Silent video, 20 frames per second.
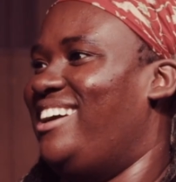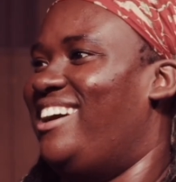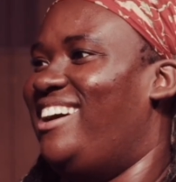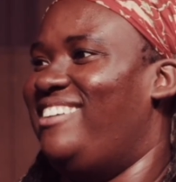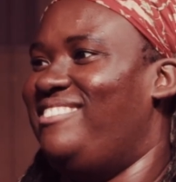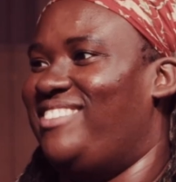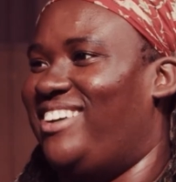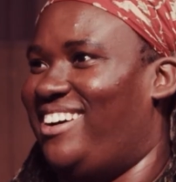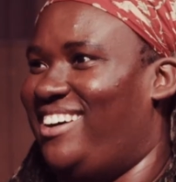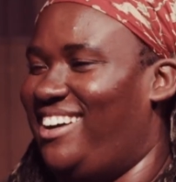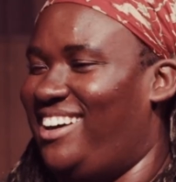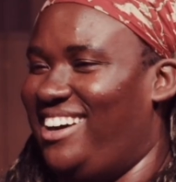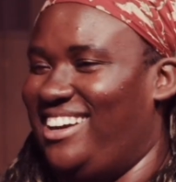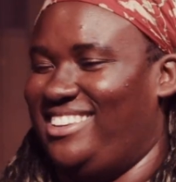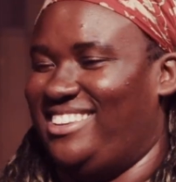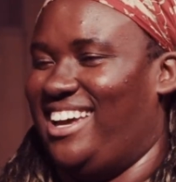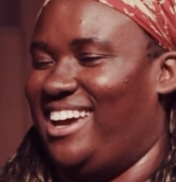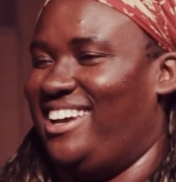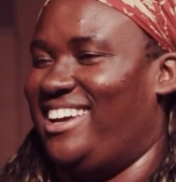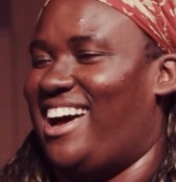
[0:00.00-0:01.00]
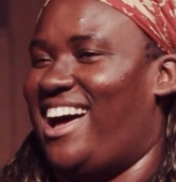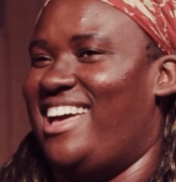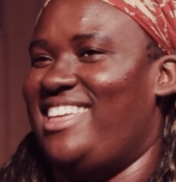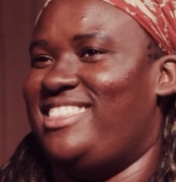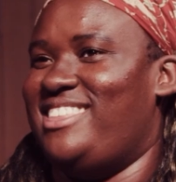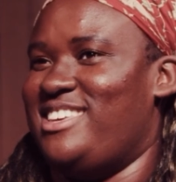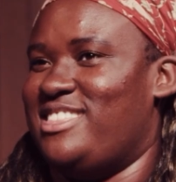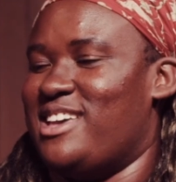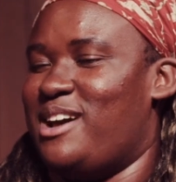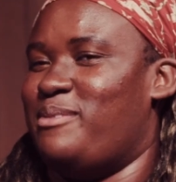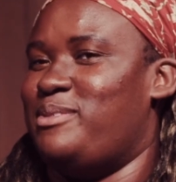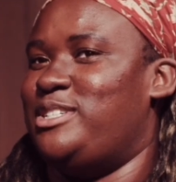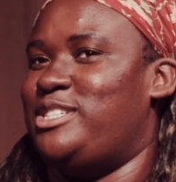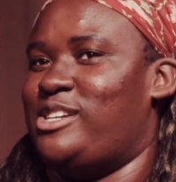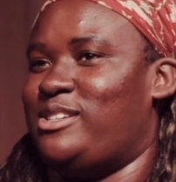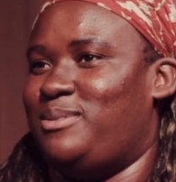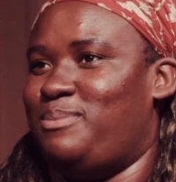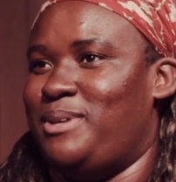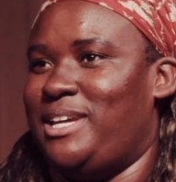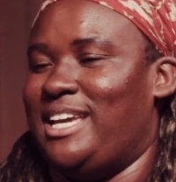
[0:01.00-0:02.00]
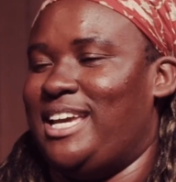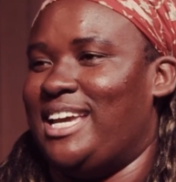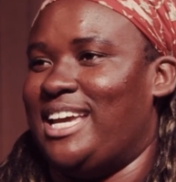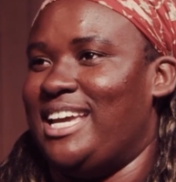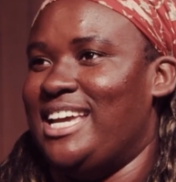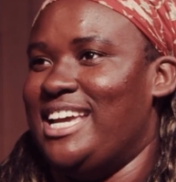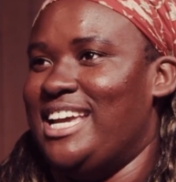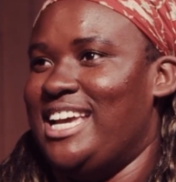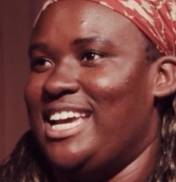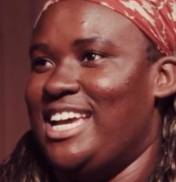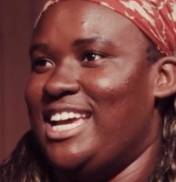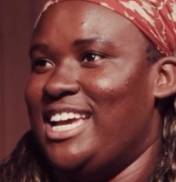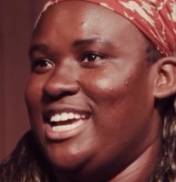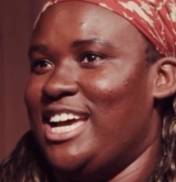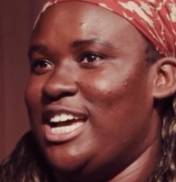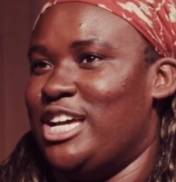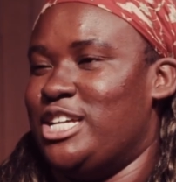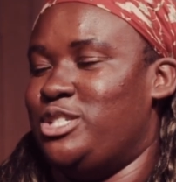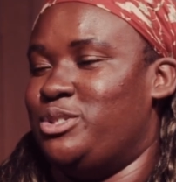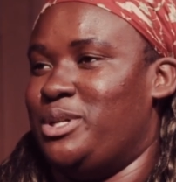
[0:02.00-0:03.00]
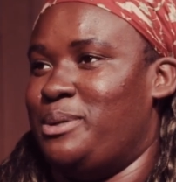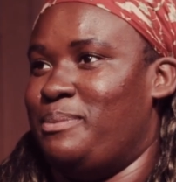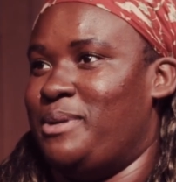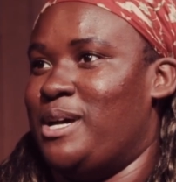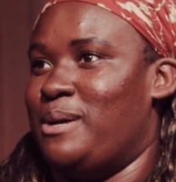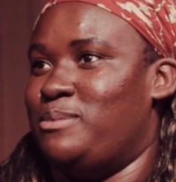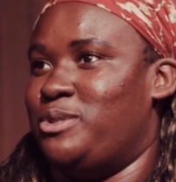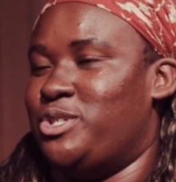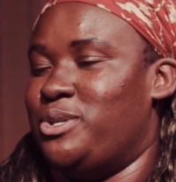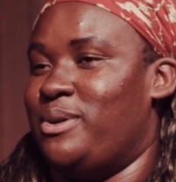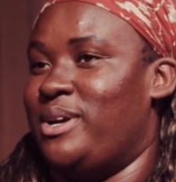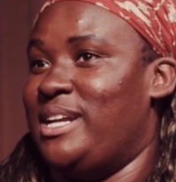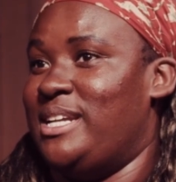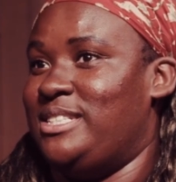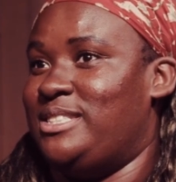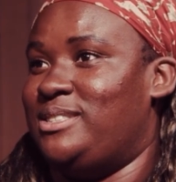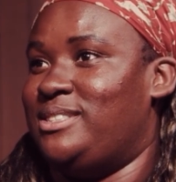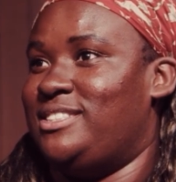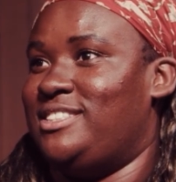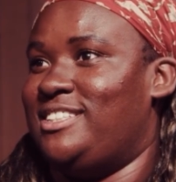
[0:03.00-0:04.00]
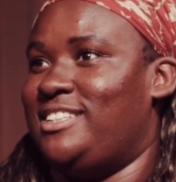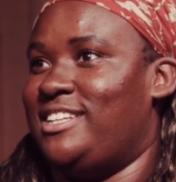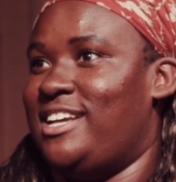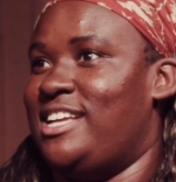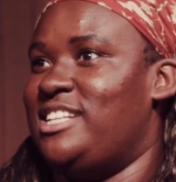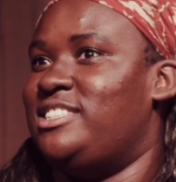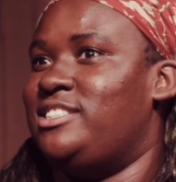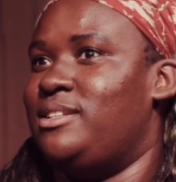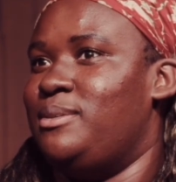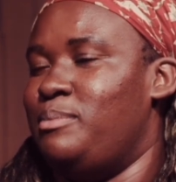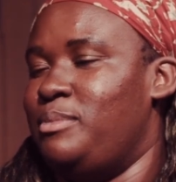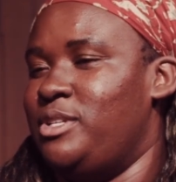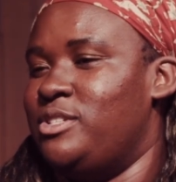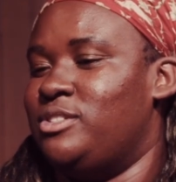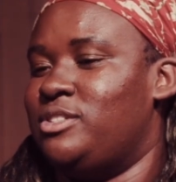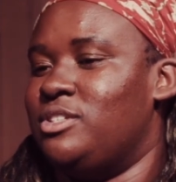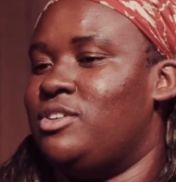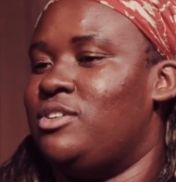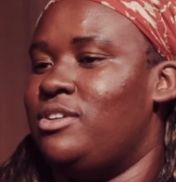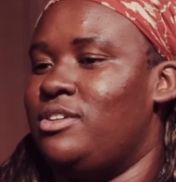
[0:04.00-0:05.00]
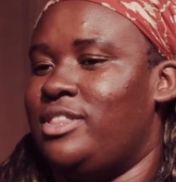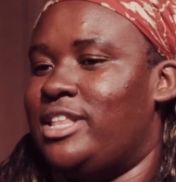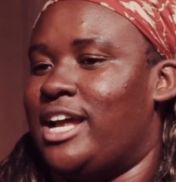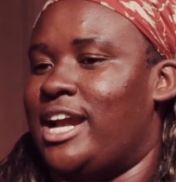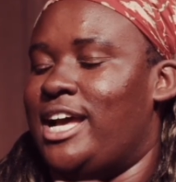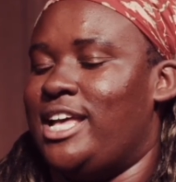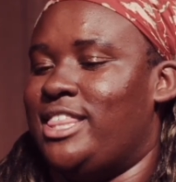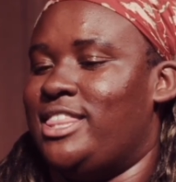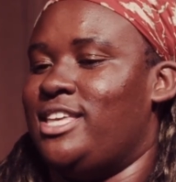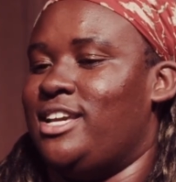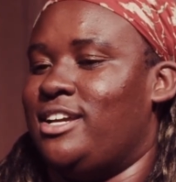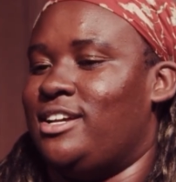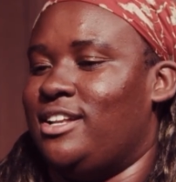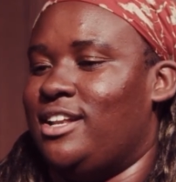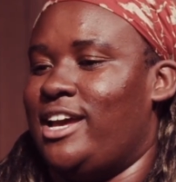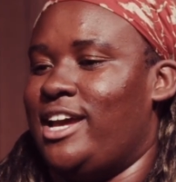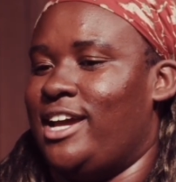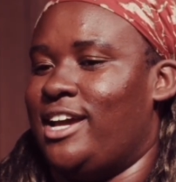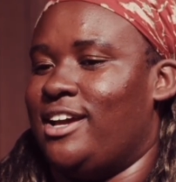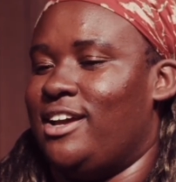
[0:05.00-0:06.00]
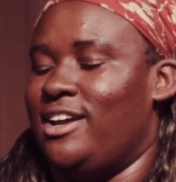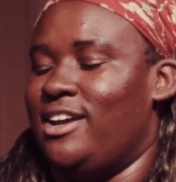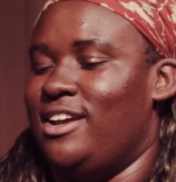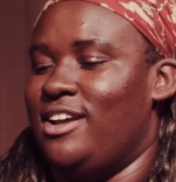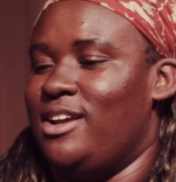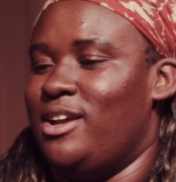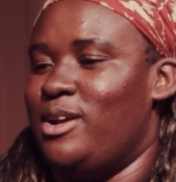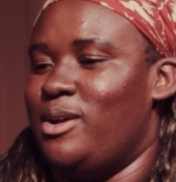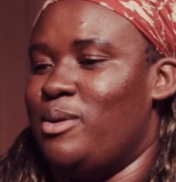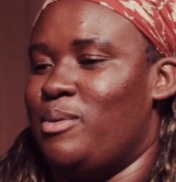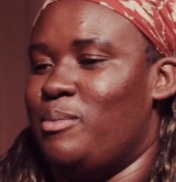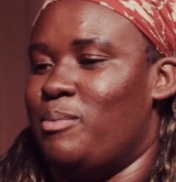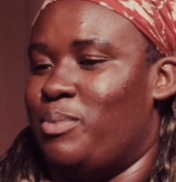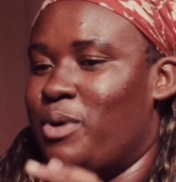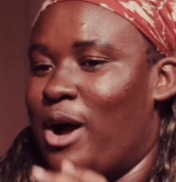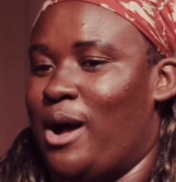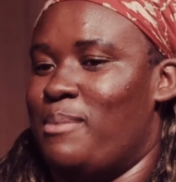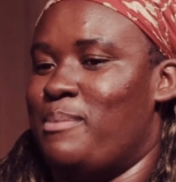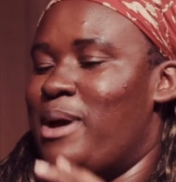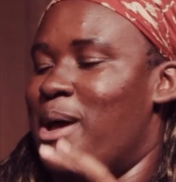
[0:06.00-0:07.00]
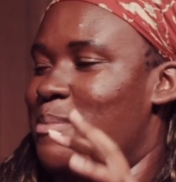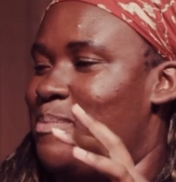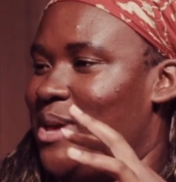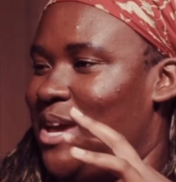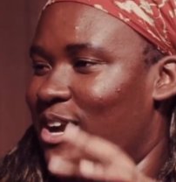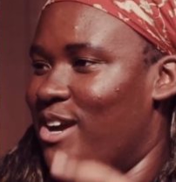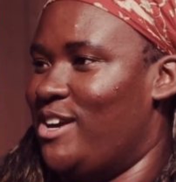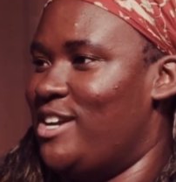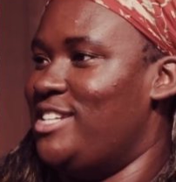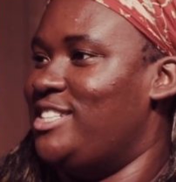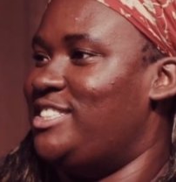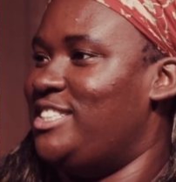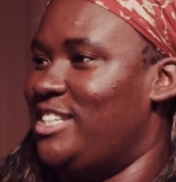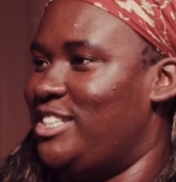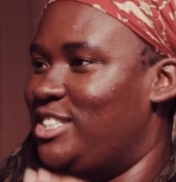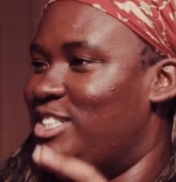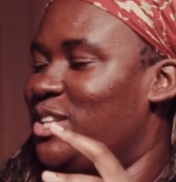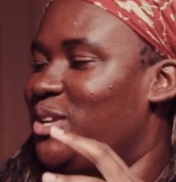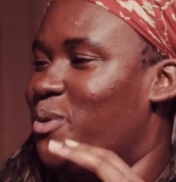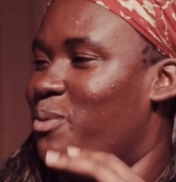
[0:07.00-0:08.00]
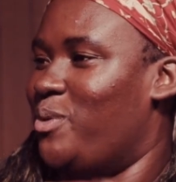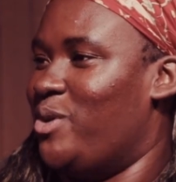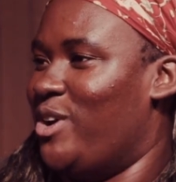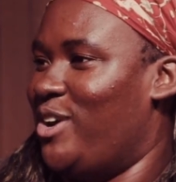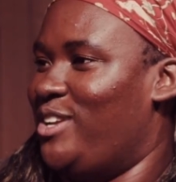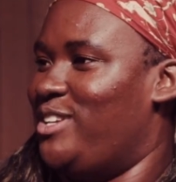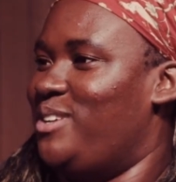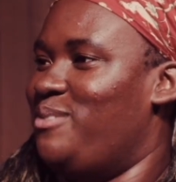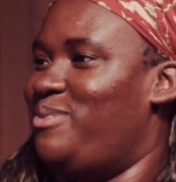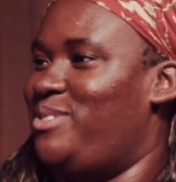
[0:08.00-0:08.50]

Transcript: come on, like, I think that would just be a dream come true, and it's the musical that I think, like, brought my parents into the world of